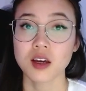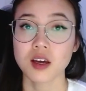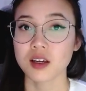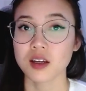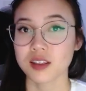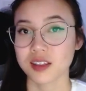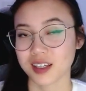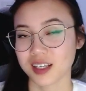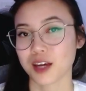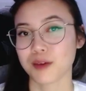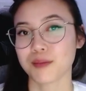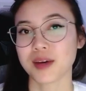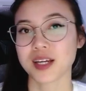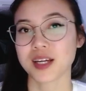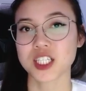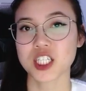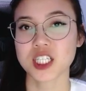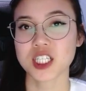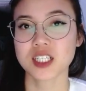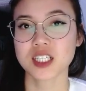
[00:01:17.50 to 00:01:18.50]
Did I
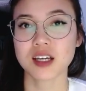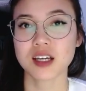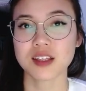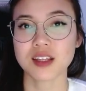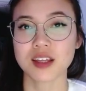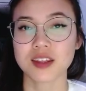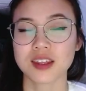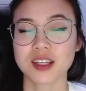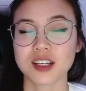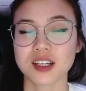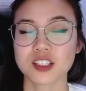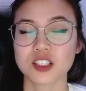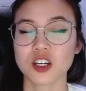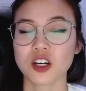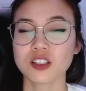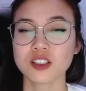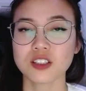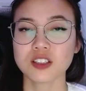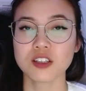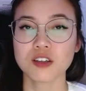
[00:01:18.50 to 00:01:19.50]
mention that there's
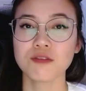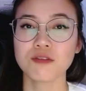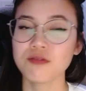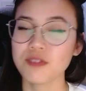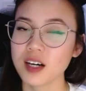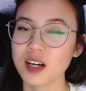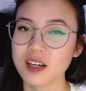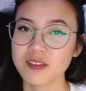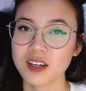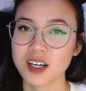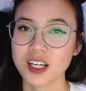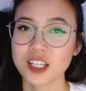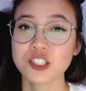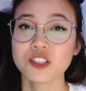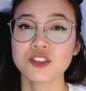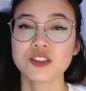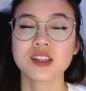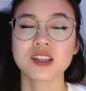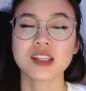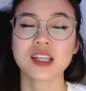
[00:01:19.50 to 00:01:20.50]
also
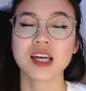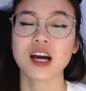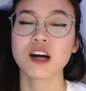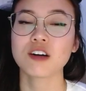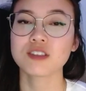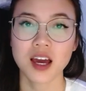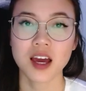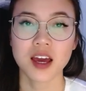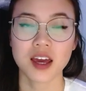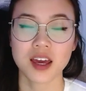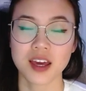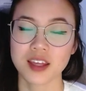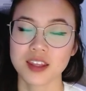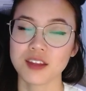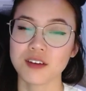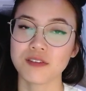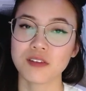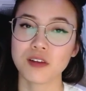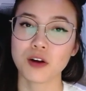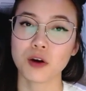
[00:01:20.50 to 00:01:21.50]
500,000 in the
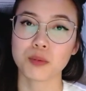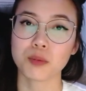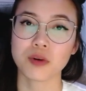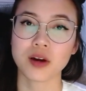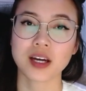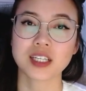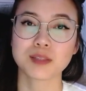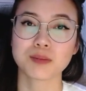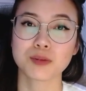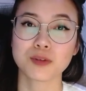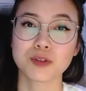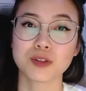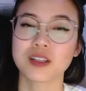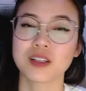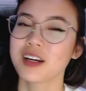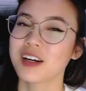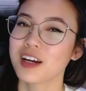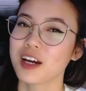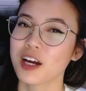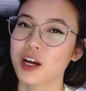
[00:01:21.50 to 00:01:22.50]
flow prize pool
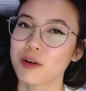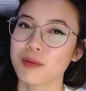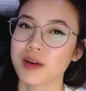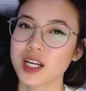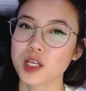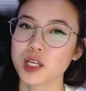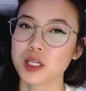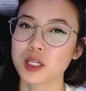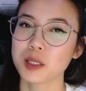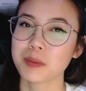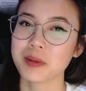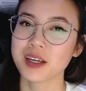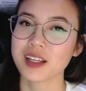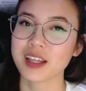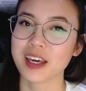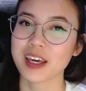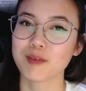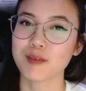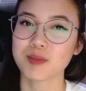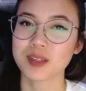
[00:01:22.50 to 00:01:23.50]
ready to be
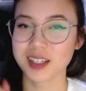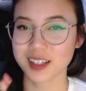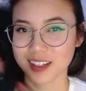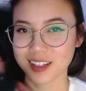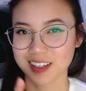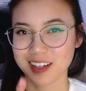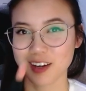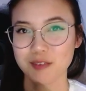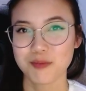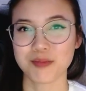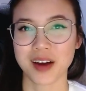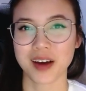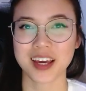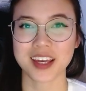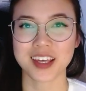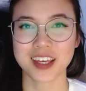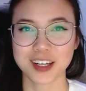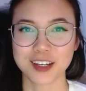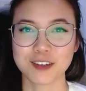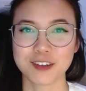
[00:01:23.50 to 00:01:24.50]
claimed by
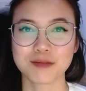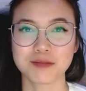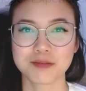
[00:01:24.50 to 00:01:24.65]
you?